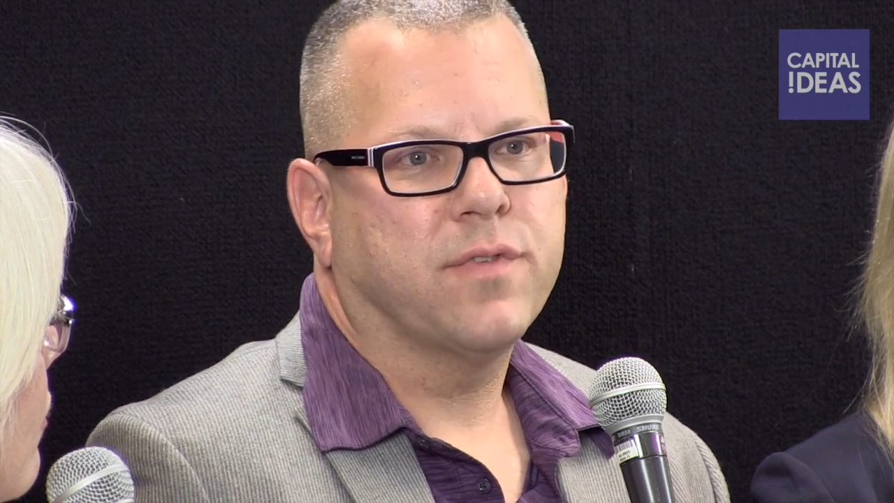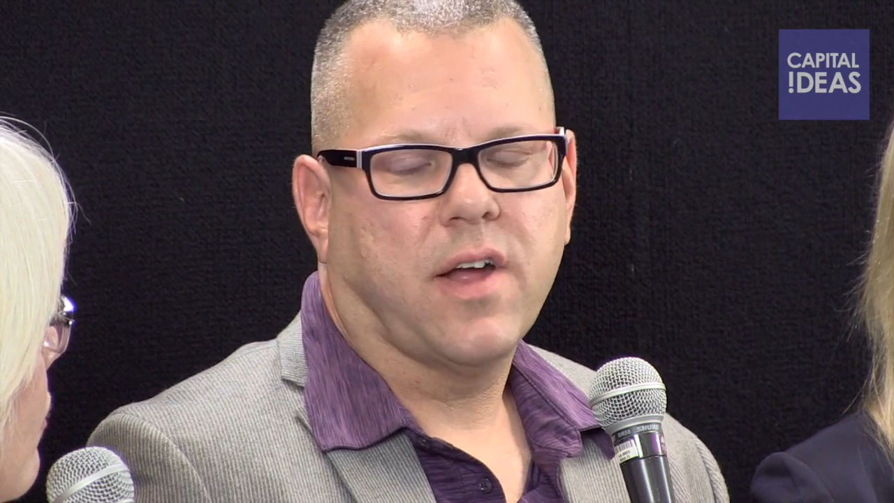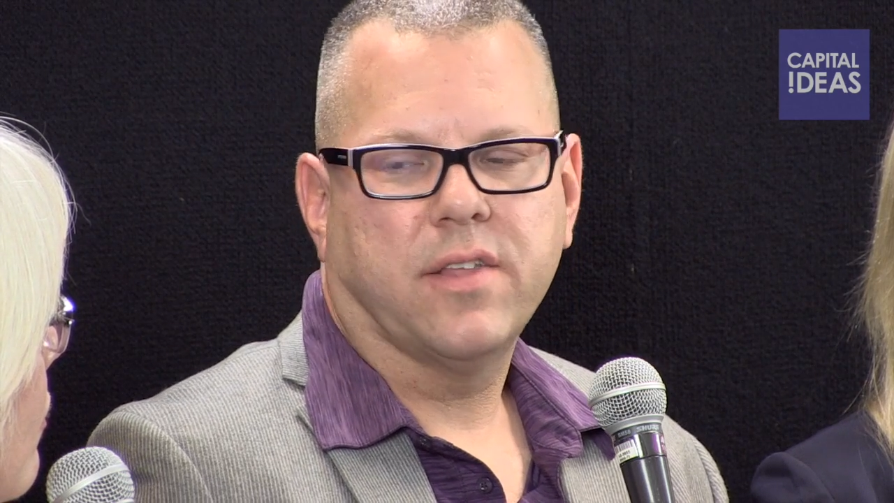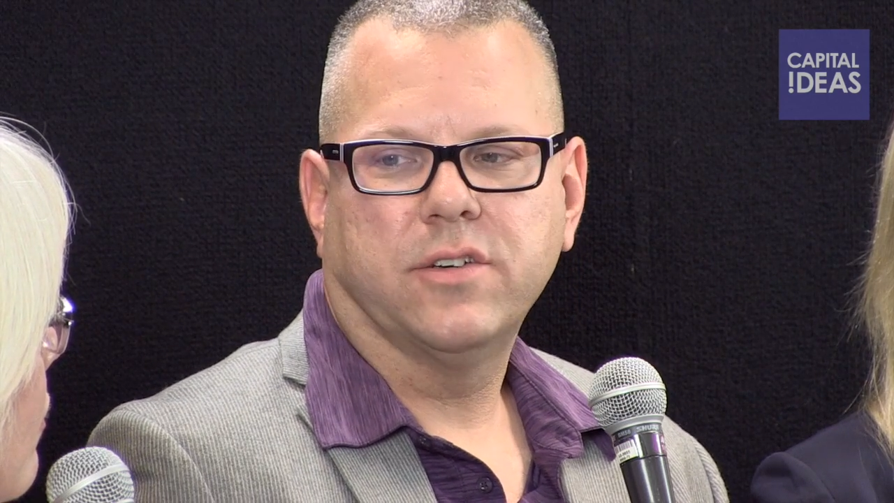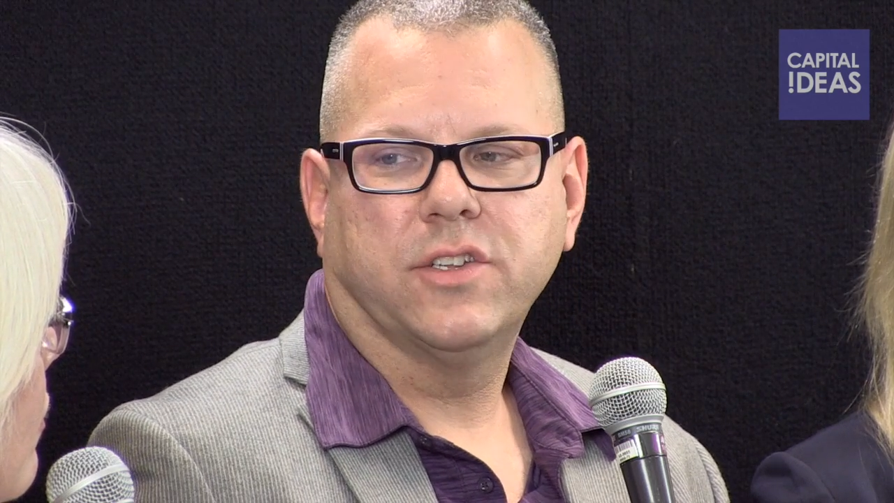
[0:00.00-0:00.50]
for
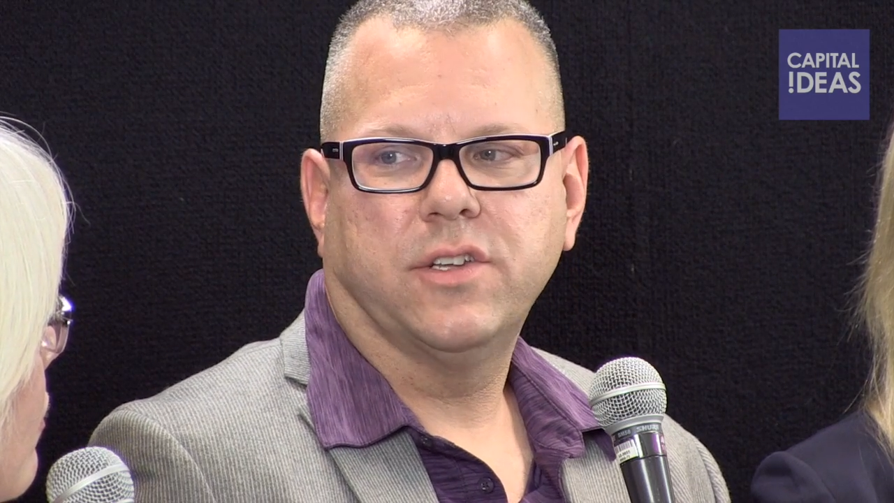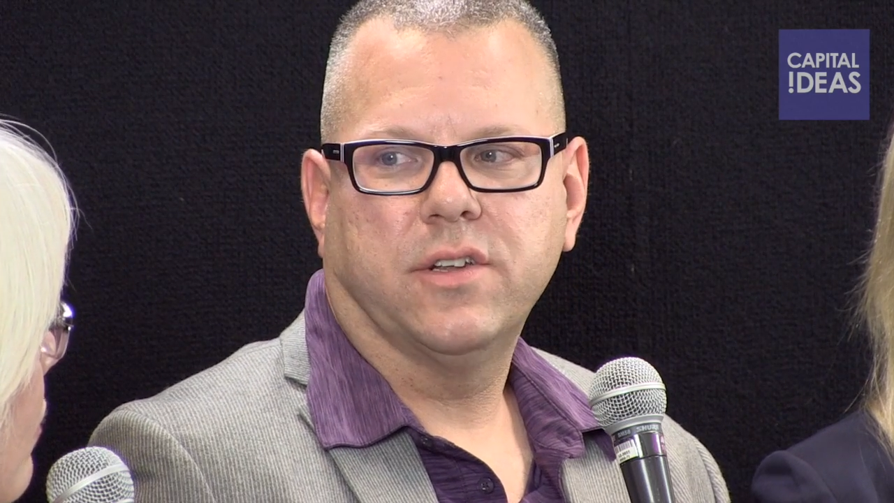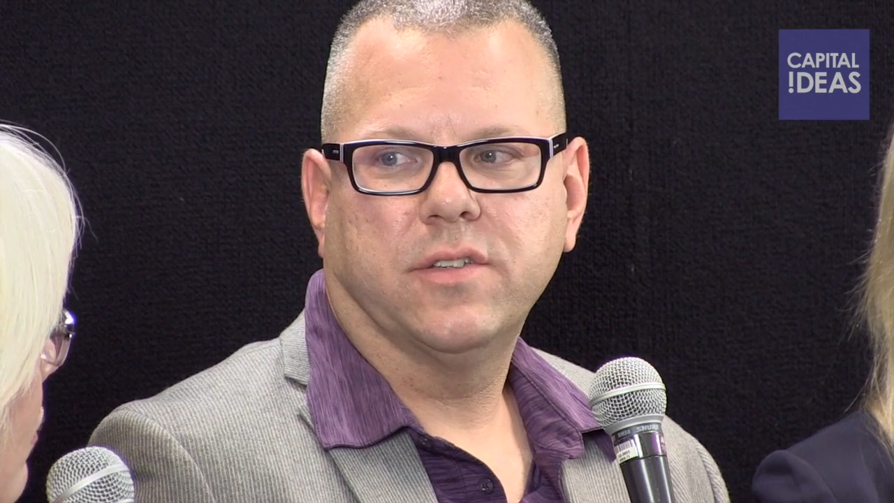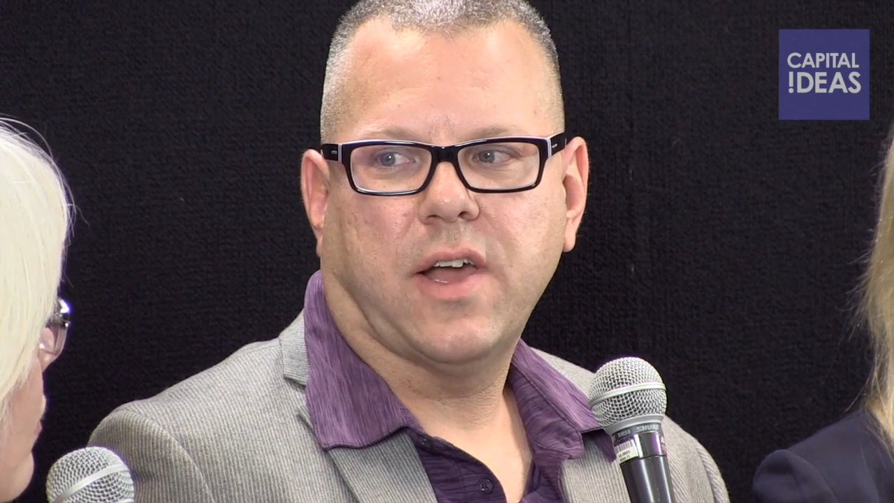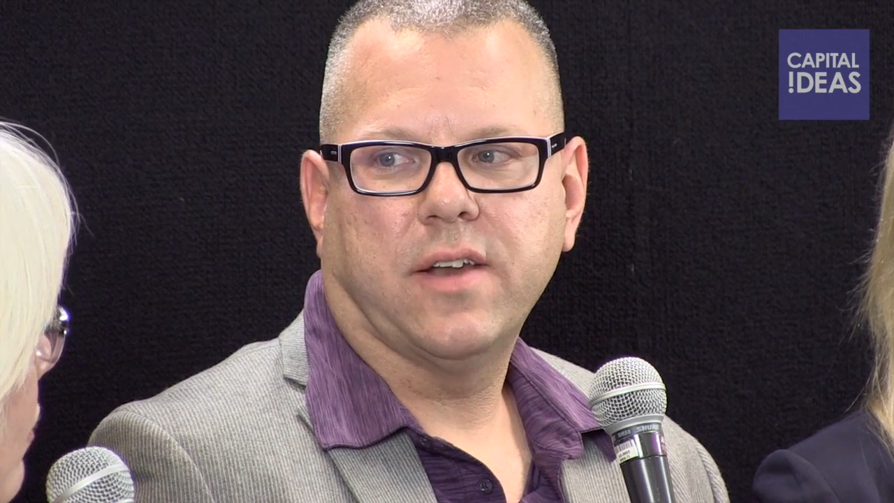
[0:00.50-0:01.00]
others to
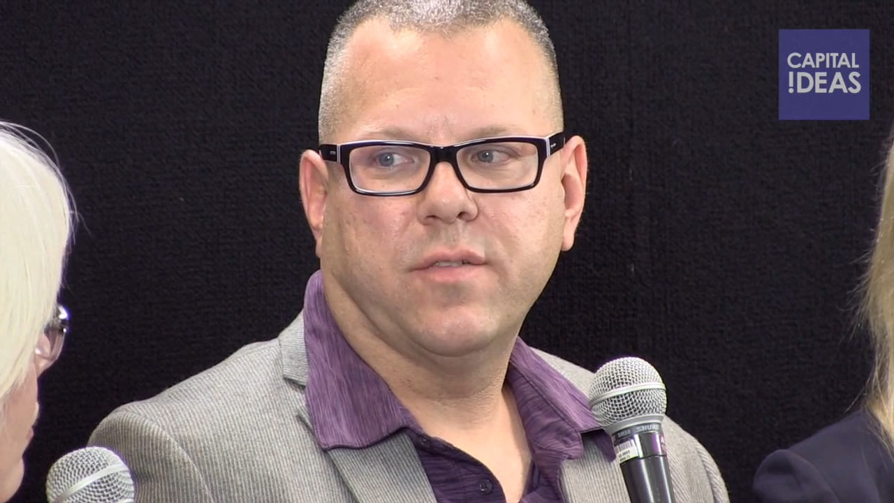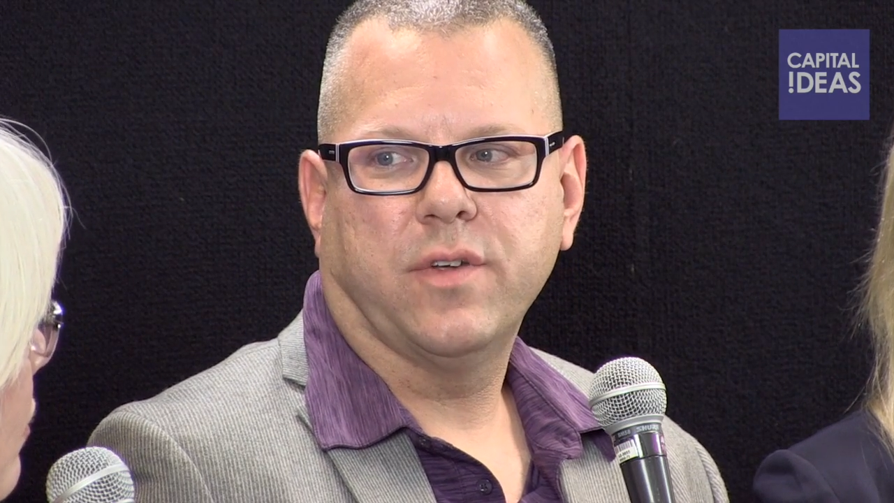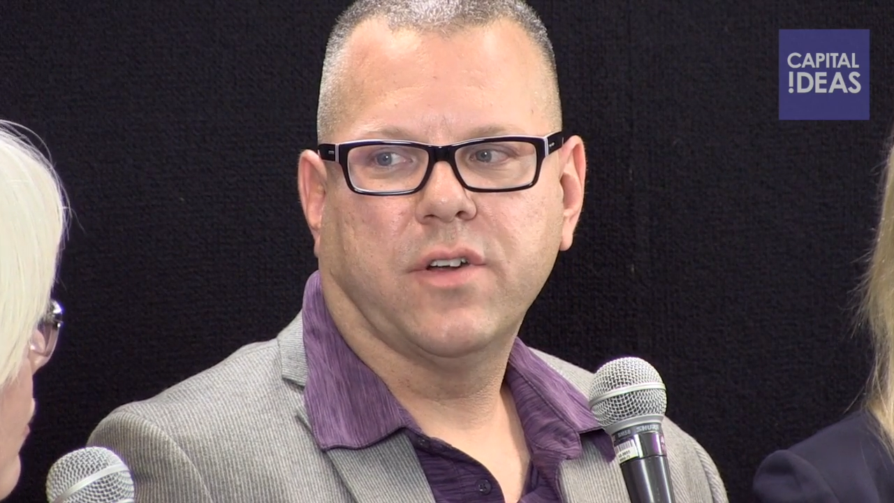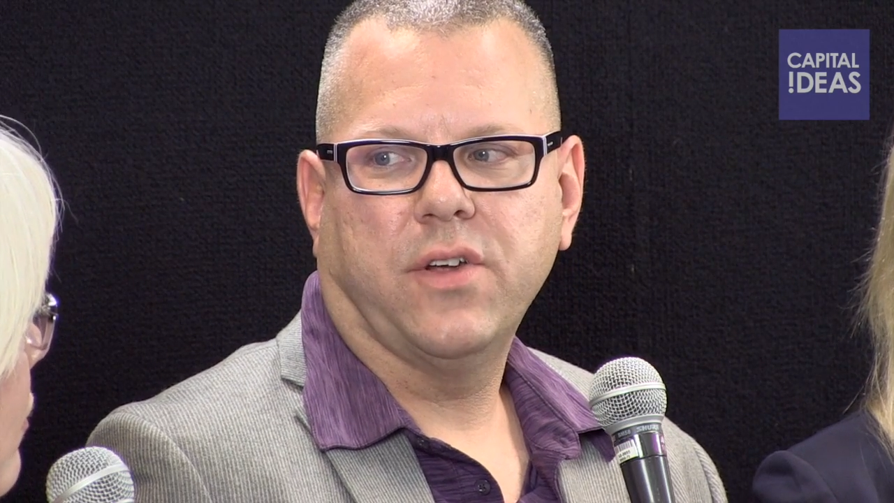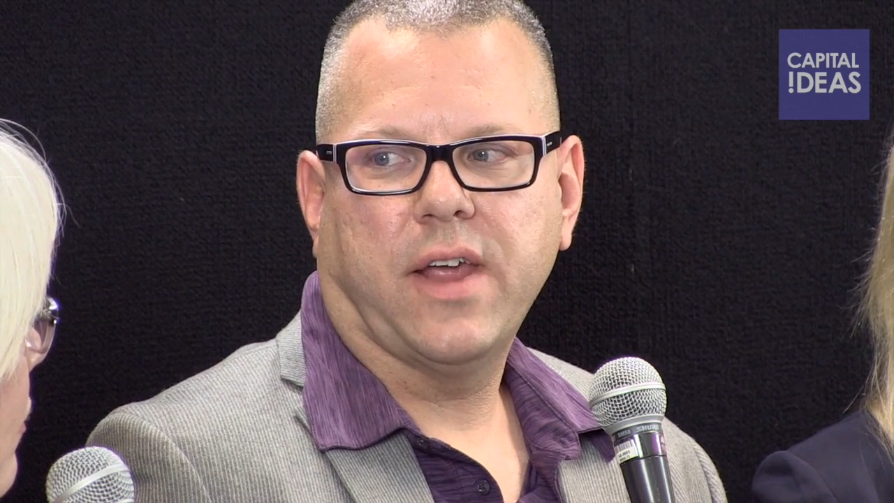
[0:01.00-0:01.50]
decide if
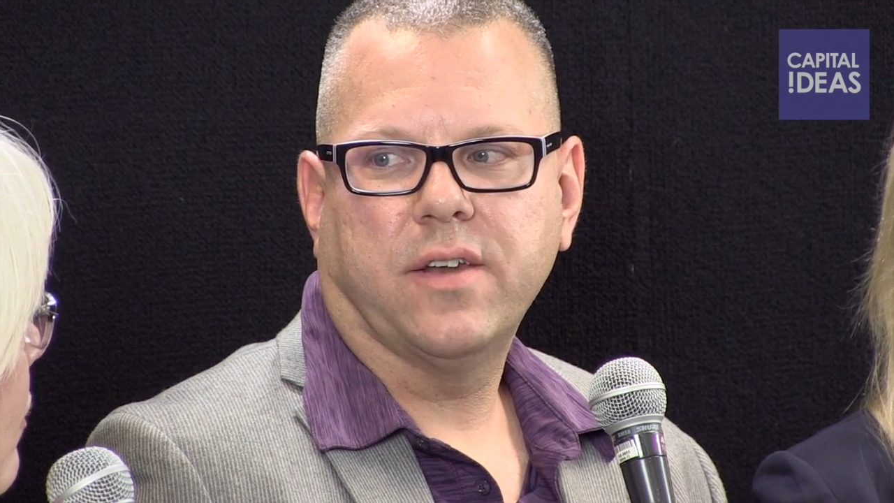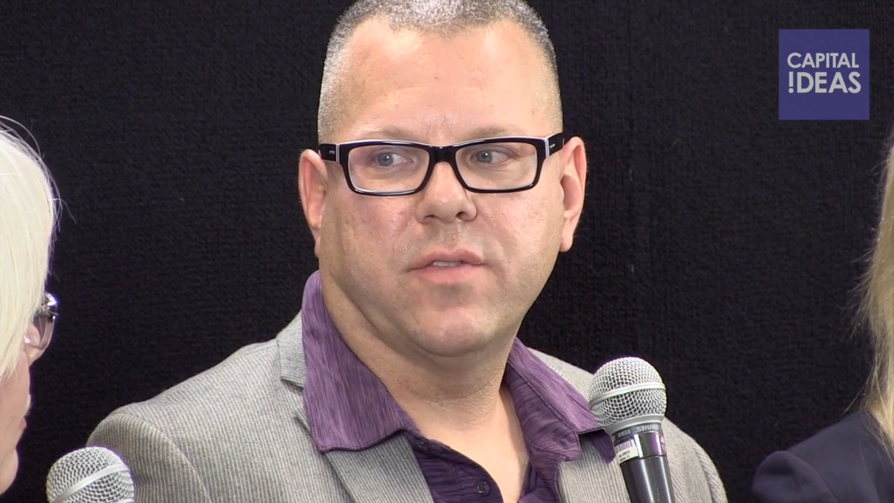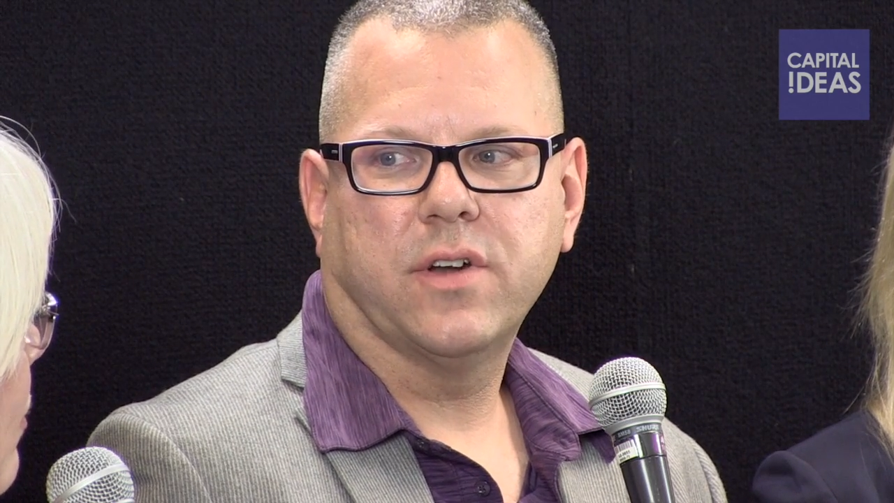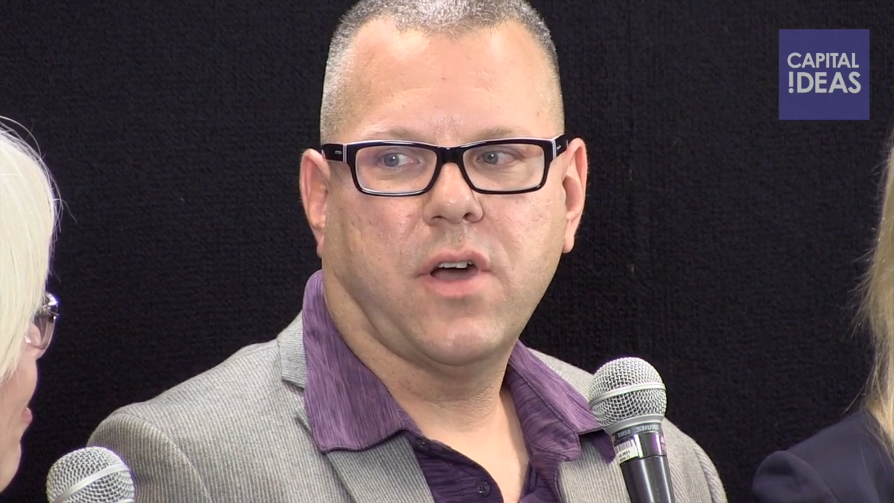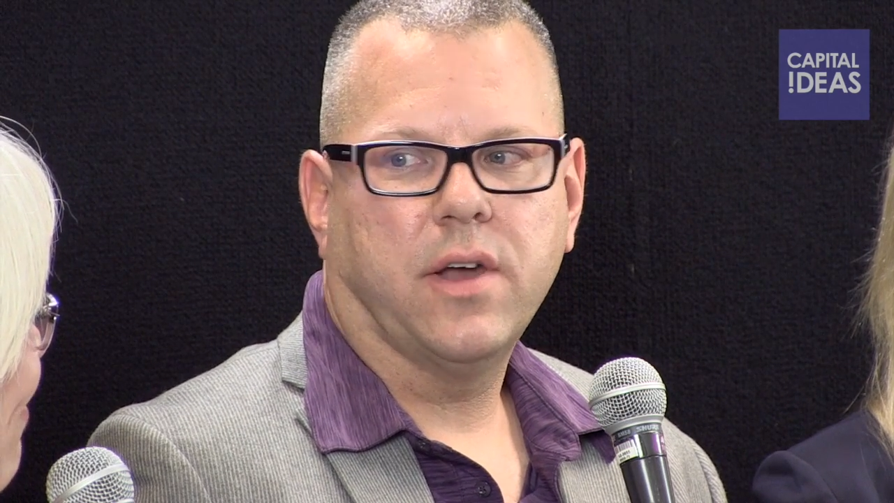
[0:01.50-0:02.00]
you're
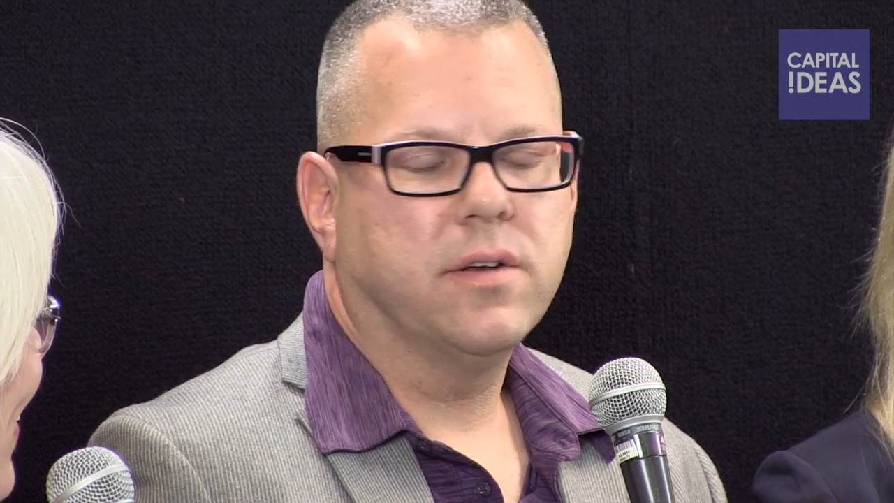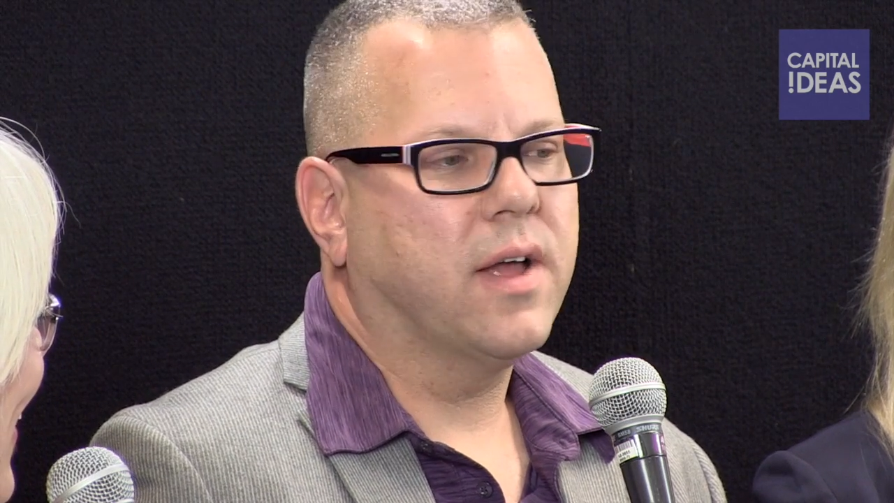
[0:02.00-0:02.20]
creative or not,